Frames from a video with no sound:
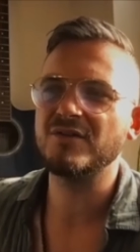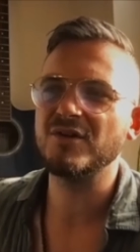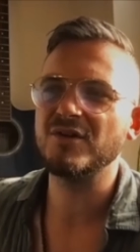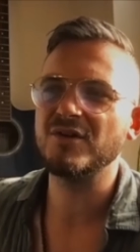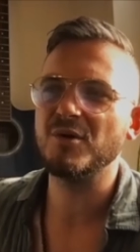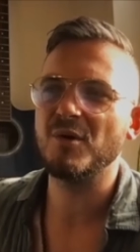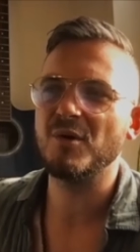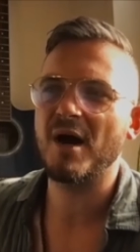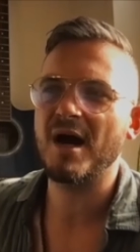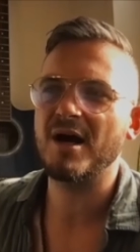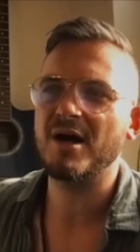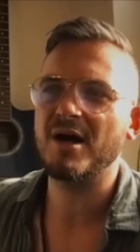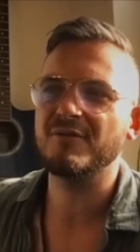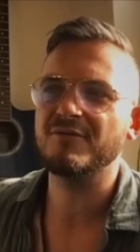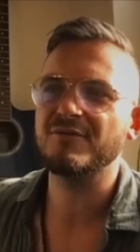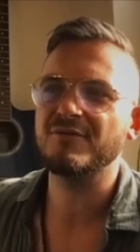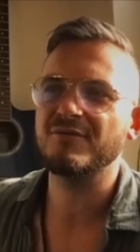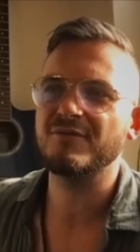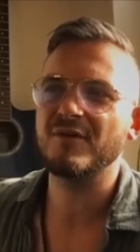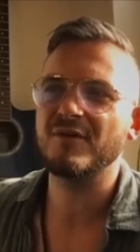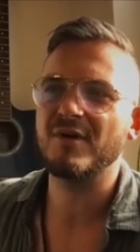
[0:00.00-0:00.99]
do you
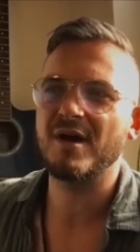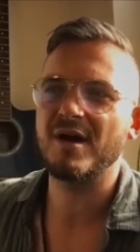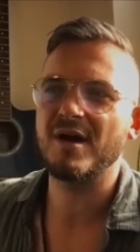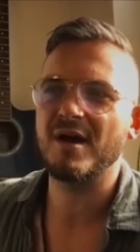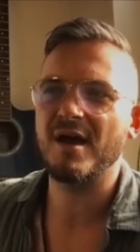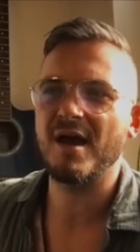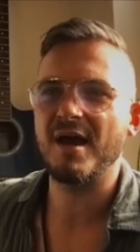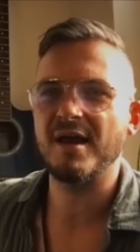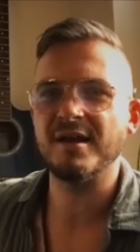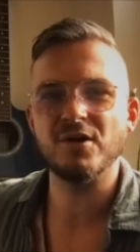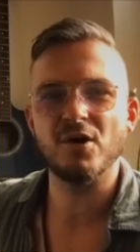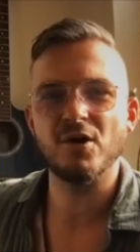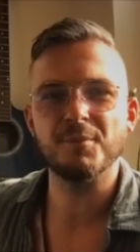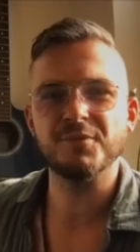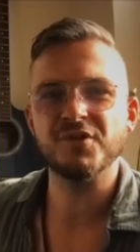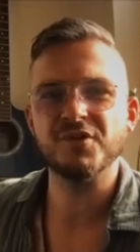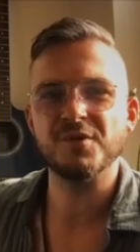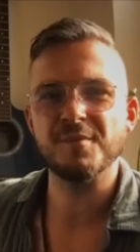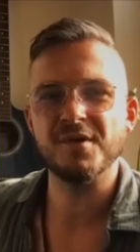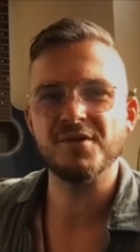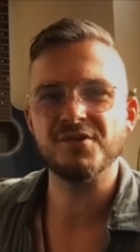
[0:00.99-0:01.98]
have any
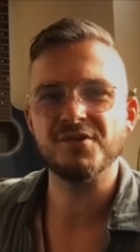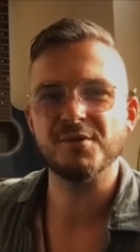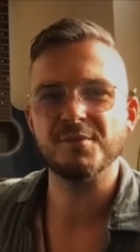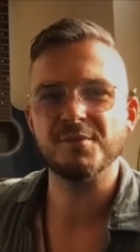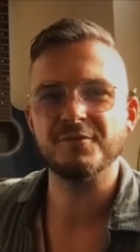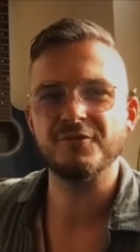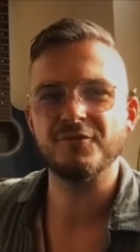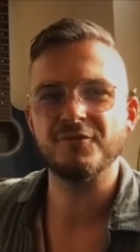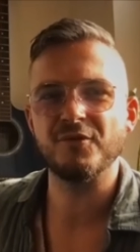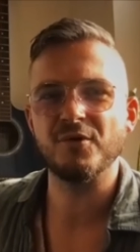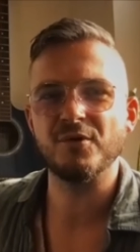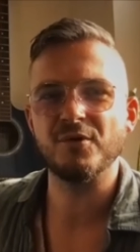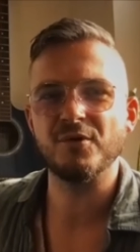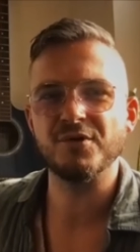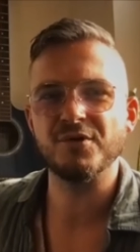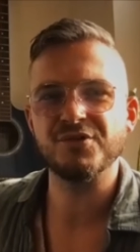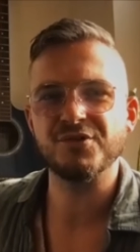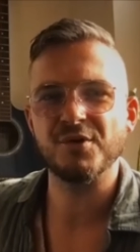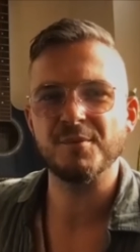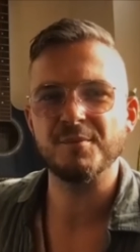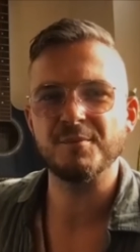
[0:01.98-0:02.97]
optimism
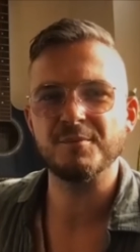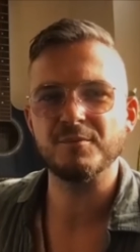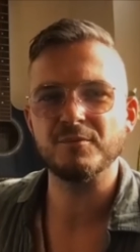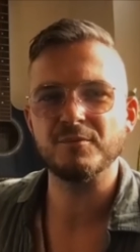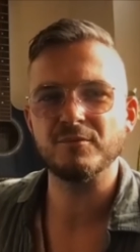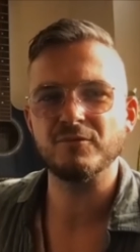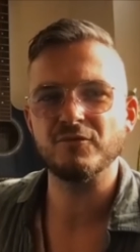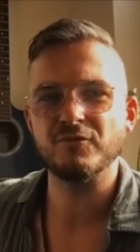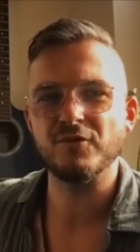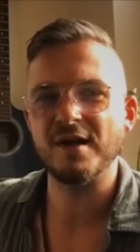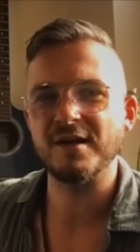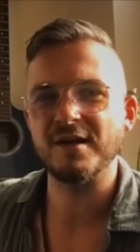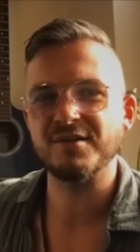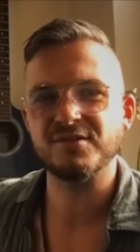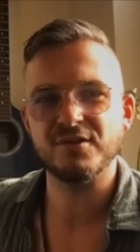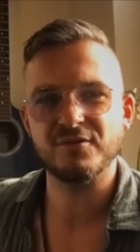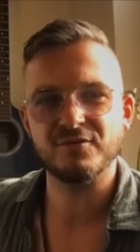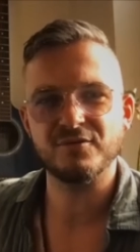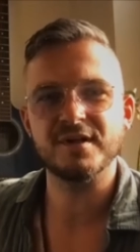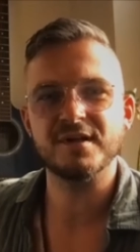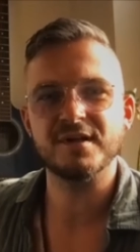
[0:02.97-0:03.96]
for some
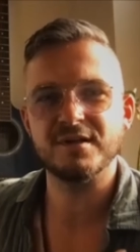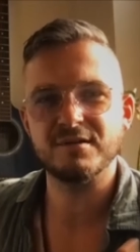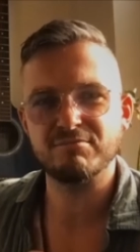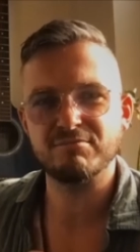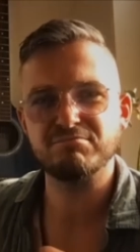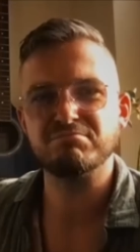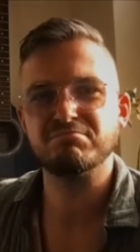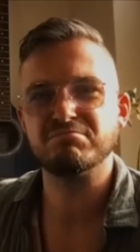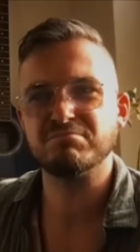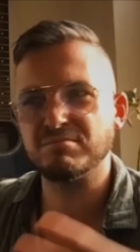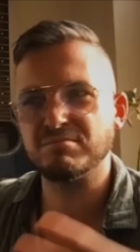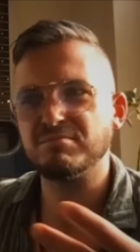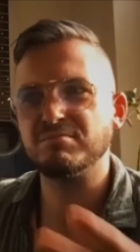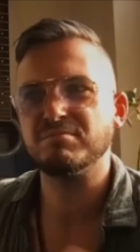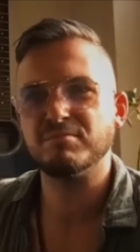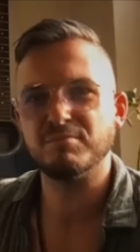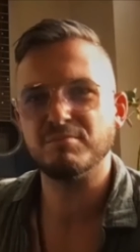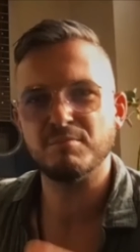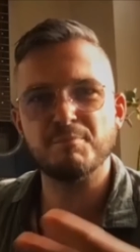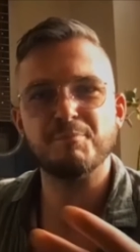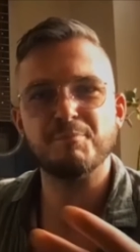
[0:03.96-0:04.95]
relatively
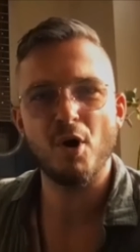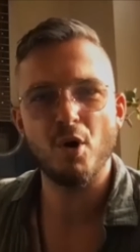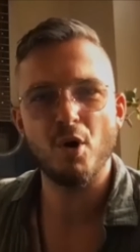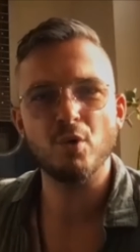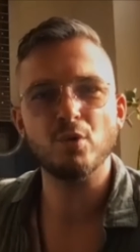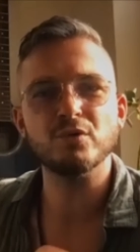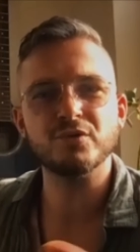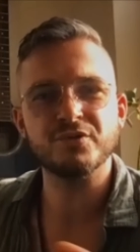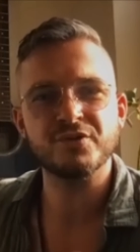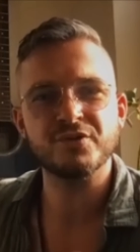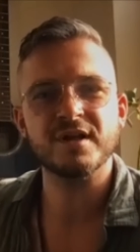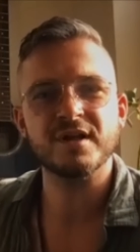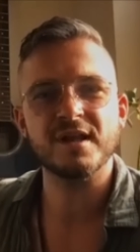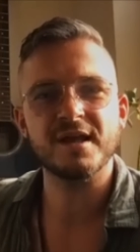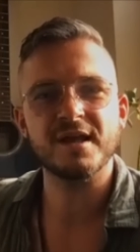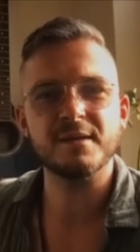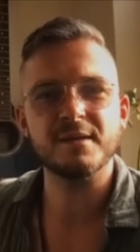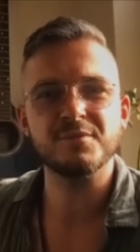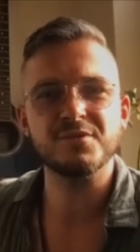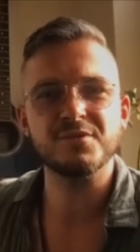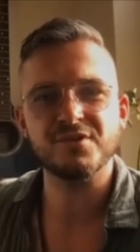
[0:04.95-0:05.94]
bold
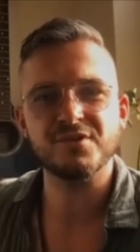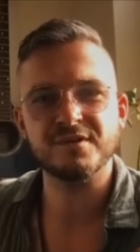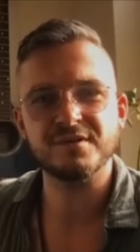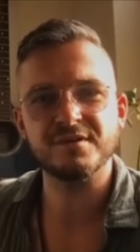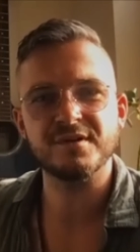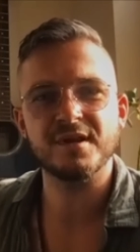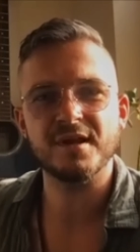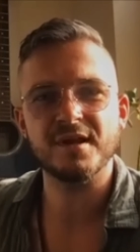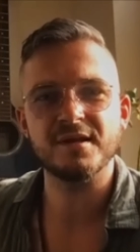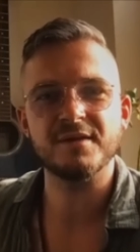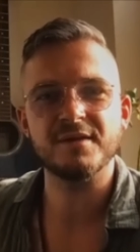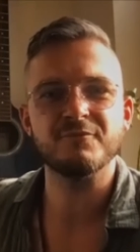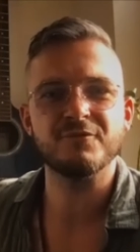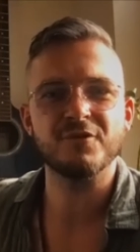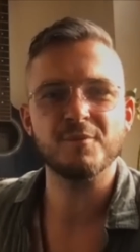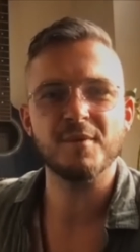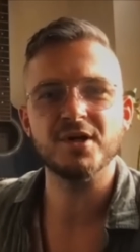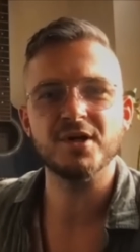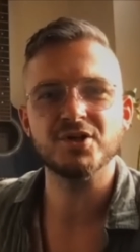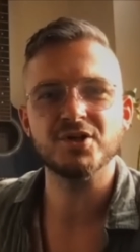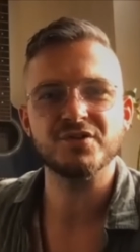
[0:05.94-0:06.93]
claims and
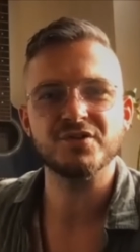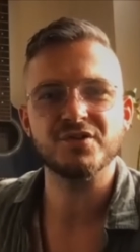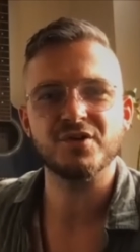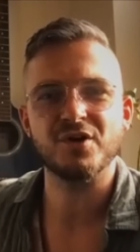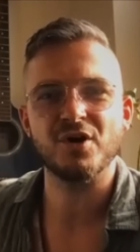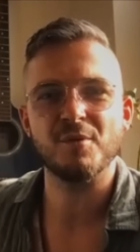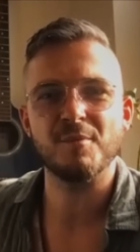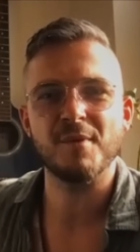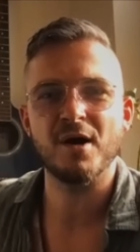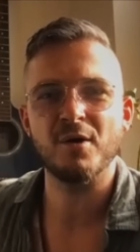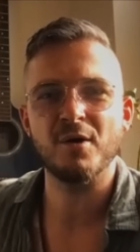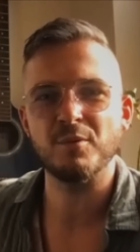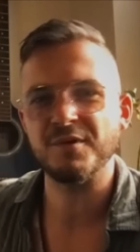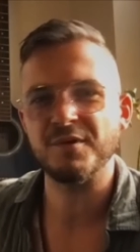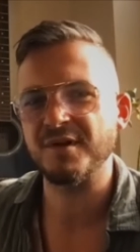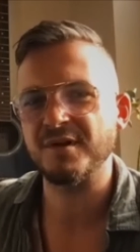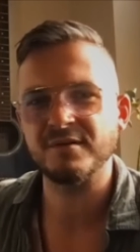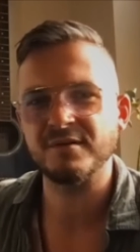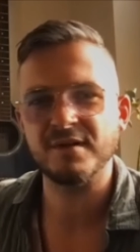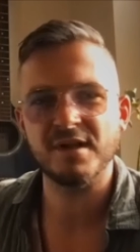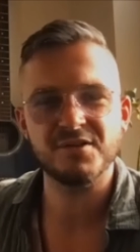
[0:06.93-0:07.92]
information to come out
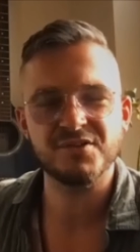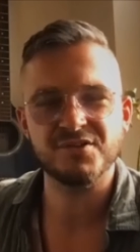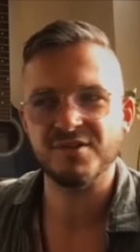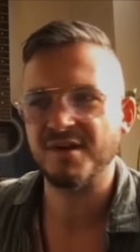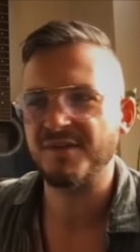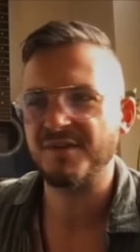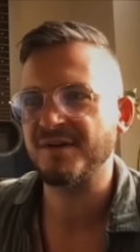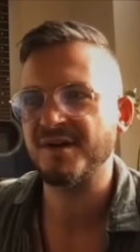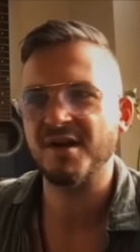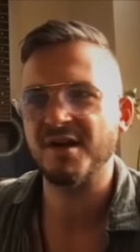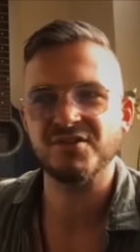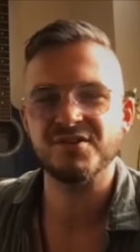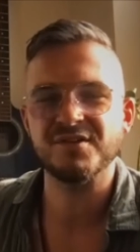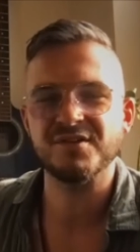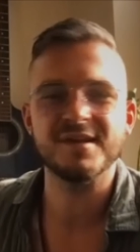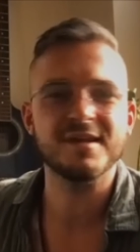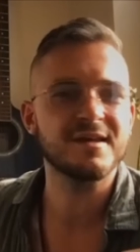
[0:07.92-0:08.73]
within, let's say, the next